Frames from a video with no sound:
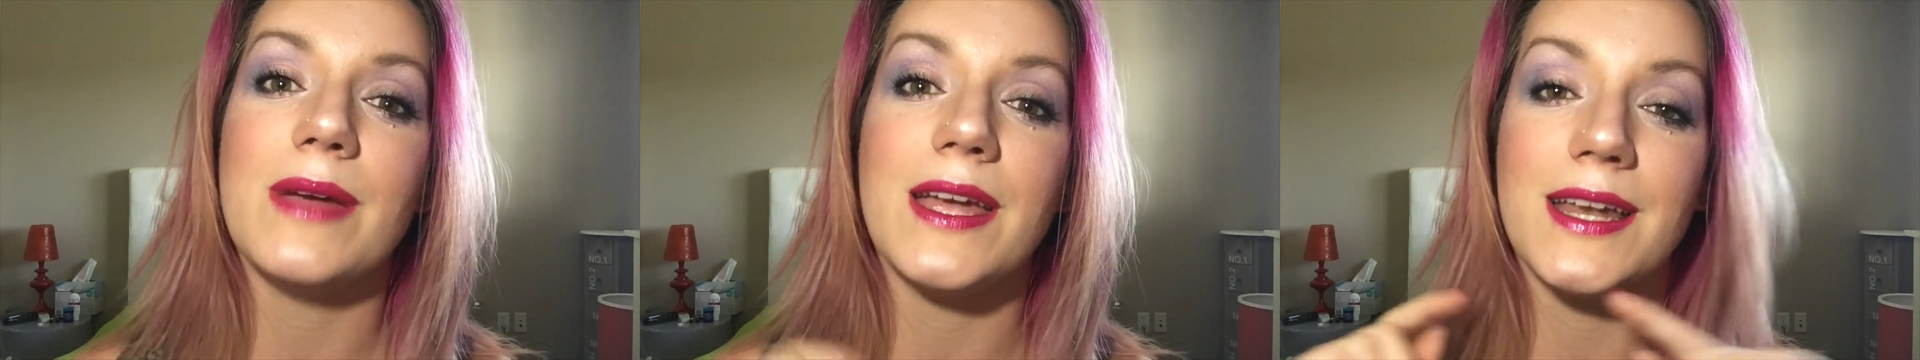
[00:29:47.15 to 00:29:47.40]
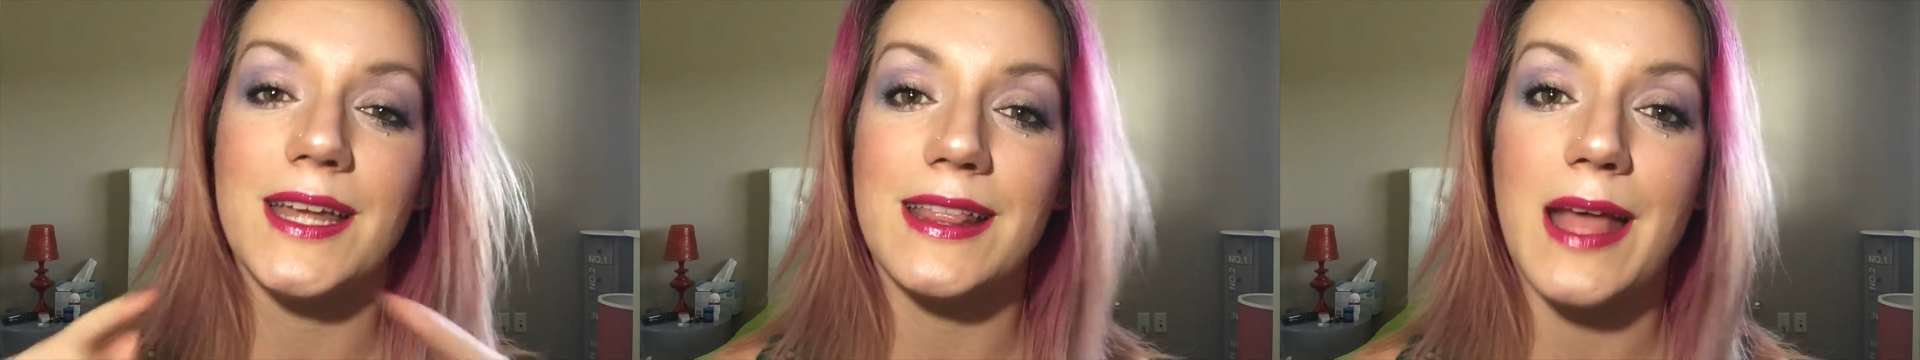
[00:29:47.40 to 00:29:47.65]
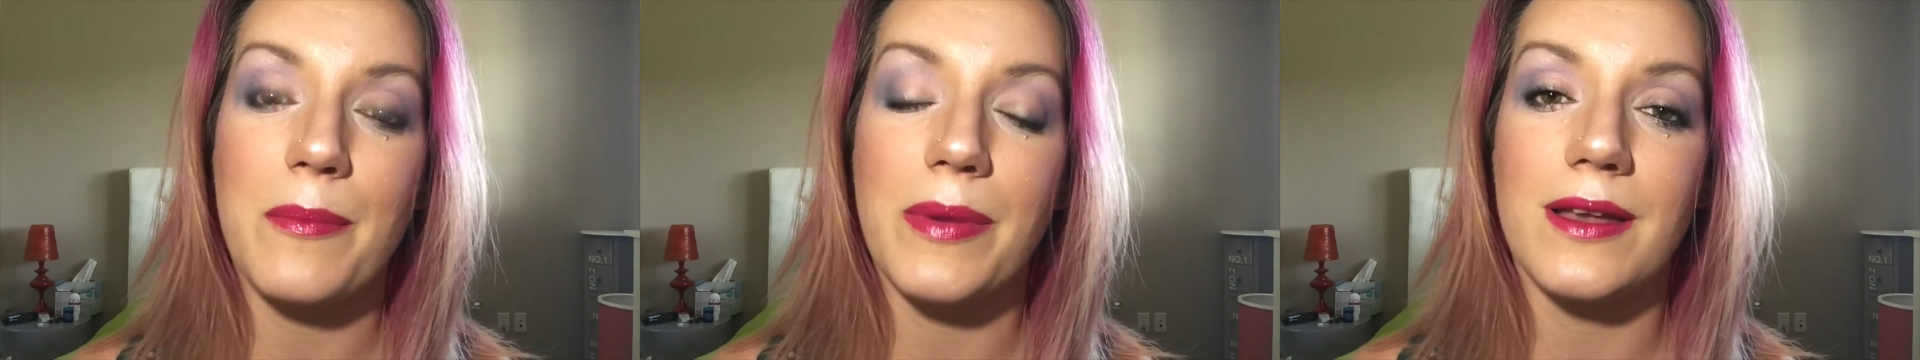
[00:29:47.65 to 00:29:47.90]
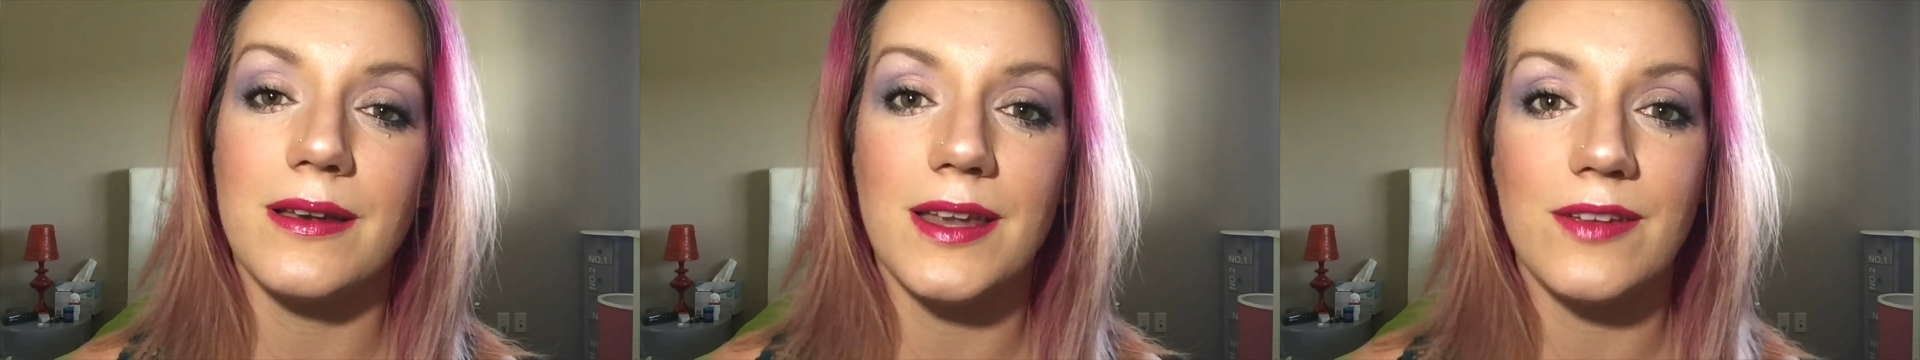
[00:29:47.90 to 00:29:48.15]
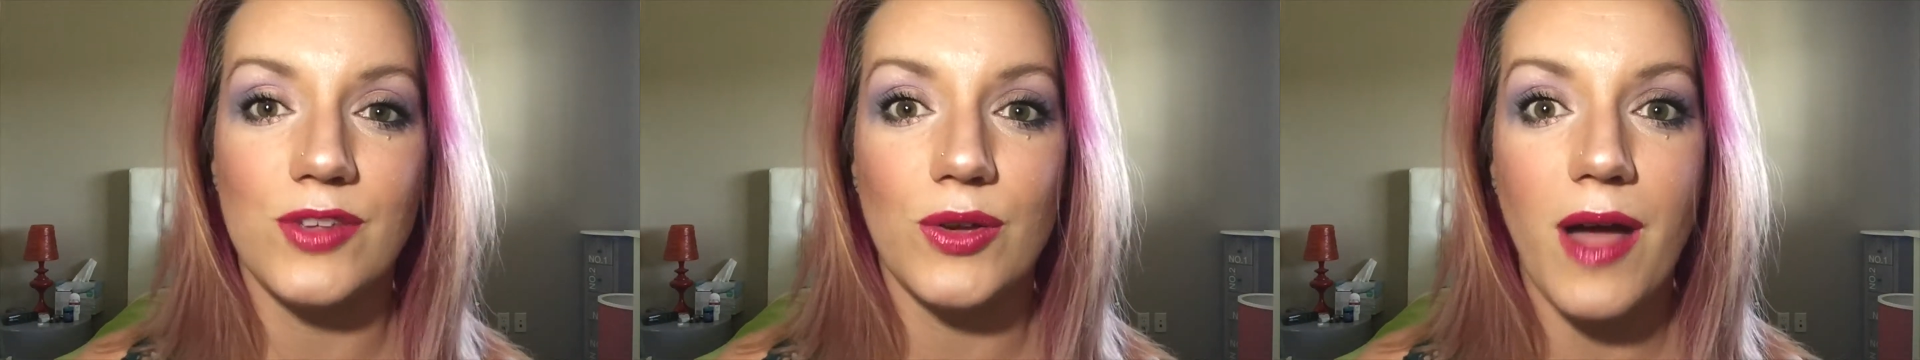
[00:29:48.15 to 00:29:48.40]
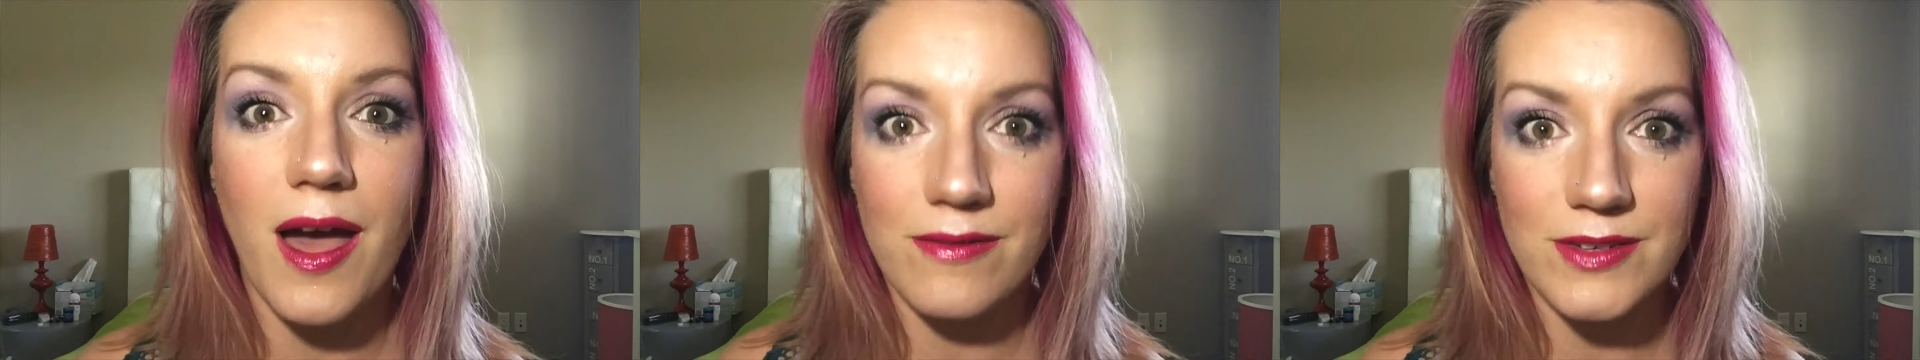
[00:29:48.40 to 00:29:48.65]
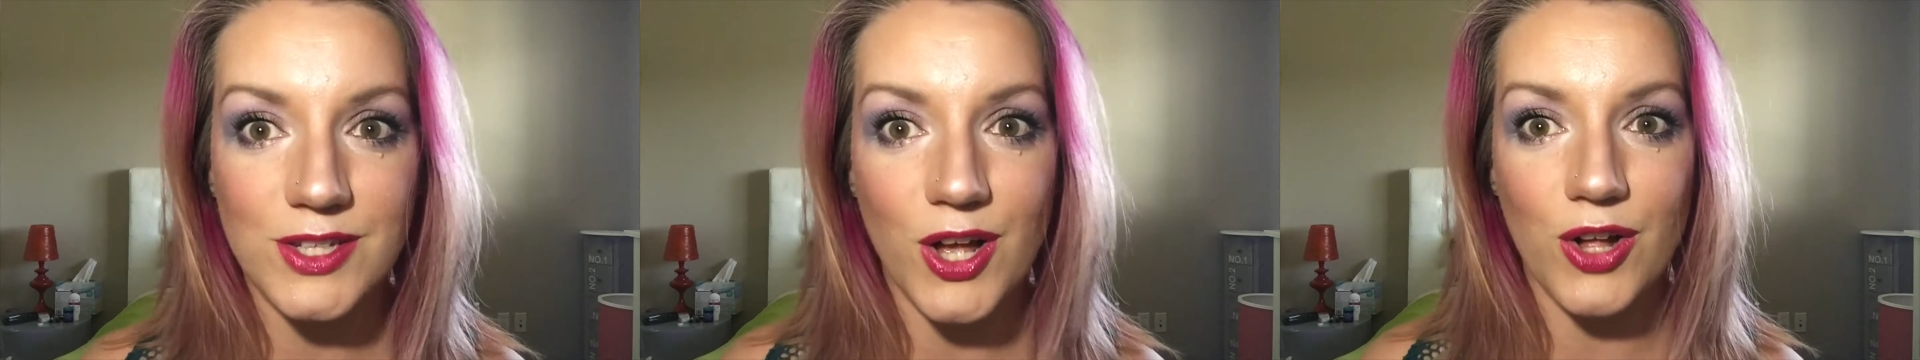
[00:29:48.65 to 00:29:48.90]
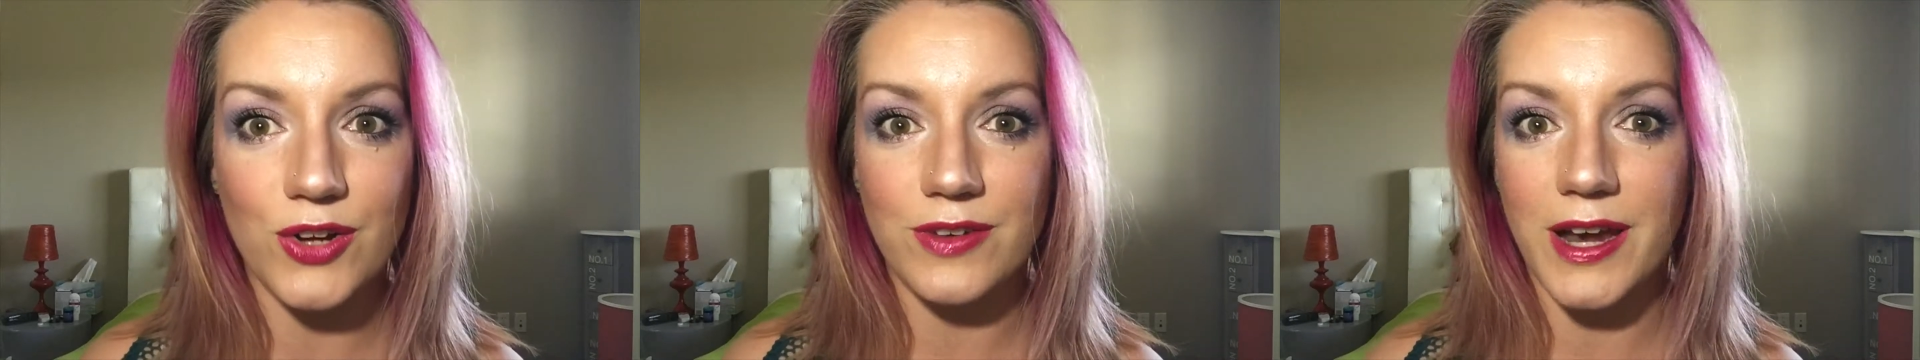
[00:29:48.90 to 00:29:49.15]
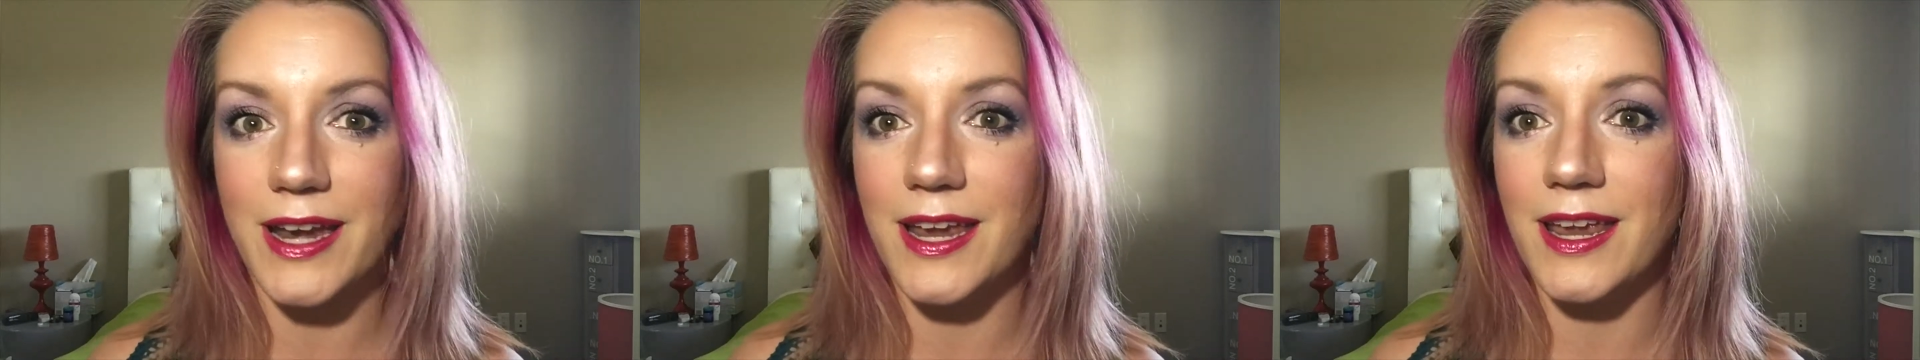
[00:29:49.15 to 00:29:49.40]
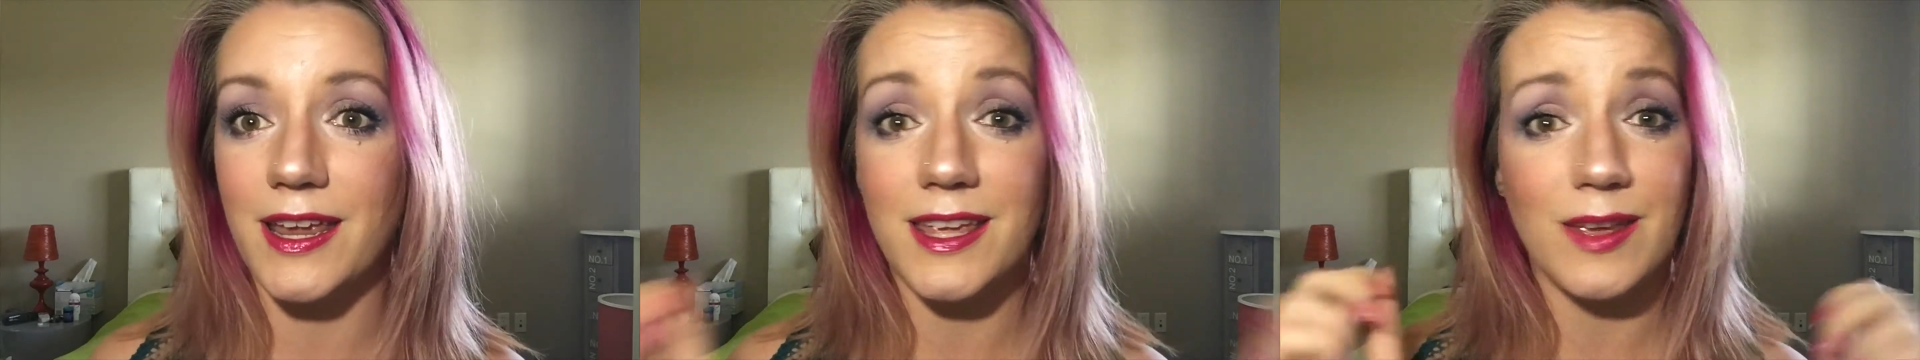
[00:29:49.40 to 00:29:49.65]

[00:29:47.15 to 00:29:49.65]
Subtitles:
and hit that button if you haven't already.